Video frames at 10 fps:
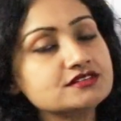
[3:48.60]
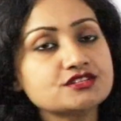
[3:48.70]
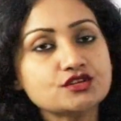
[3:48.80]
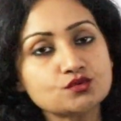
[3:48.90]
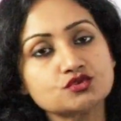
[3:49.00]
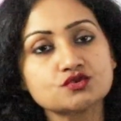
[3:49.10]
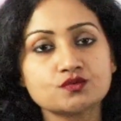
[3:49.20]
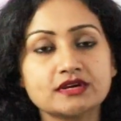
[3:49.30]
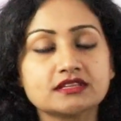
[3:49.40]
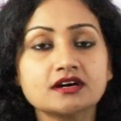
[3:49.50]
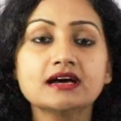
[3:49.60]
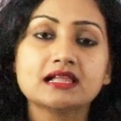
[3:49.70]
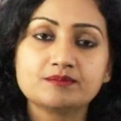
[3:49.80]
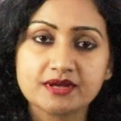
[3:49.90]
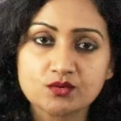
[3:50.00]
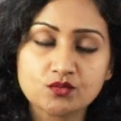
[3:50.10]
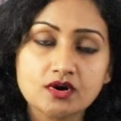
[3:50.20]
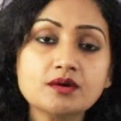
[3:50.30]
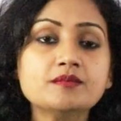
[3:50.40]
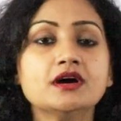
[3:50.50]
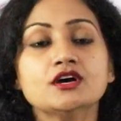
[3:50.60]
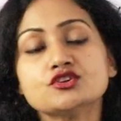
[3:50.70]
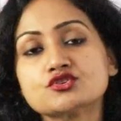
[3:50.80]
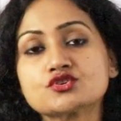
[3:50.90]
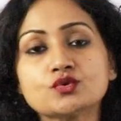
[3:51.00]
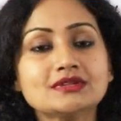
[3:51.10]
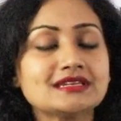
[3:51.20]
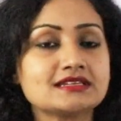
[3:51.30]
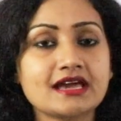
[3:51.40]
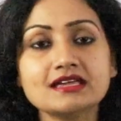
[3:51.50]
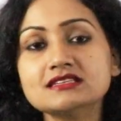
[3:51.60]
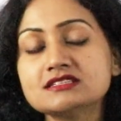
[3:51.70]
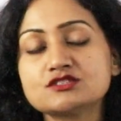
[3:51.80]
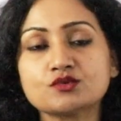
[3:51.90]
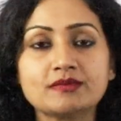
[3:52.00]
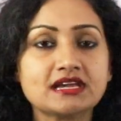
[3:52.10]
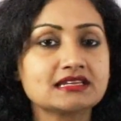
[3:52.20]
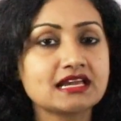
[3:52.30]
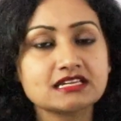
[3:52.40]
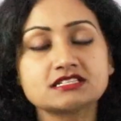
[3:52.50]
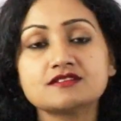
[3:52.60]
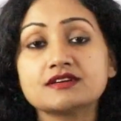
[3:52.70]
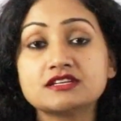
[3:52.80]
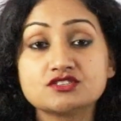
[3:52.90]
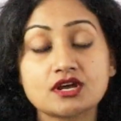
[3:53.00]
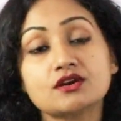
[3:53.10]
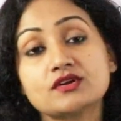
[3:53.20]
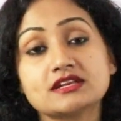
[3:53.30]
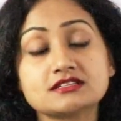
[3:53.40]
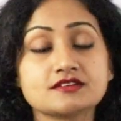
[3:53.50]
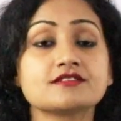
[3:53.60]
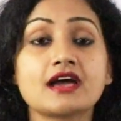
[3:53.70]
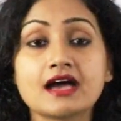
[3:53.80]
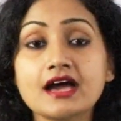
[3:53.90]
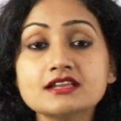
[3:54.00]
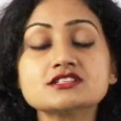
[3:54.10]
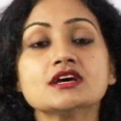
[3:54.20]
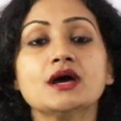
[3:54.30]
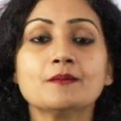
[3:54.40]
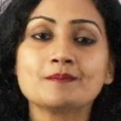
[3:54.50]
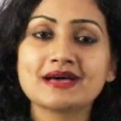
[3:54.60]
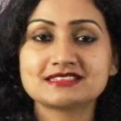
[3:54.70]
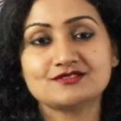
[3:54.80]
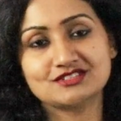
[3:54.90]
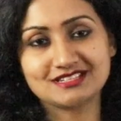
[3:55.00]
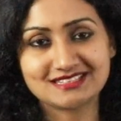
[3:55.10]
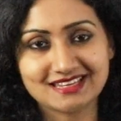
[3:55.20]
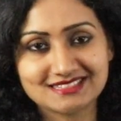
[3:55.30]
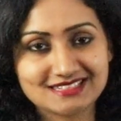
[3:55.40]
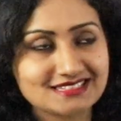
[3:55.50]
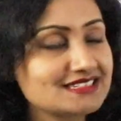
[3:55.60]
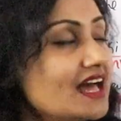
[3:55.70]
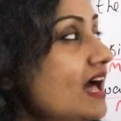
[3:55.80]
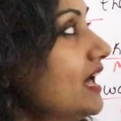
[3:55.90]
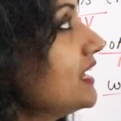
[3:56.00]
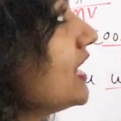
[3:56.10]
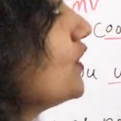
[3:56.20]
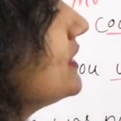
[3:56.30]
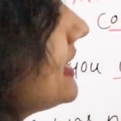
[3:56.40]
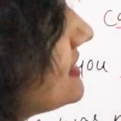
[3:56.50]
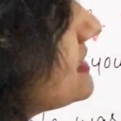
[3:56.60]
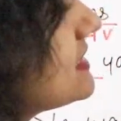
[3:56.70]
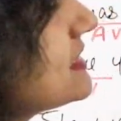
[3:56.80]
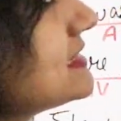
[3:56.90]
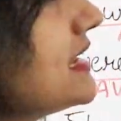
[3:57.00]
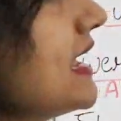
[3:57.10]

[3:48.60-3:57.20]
is used with a helping verb to show the tense, to make negative, interrogative and passive sentences. Now next is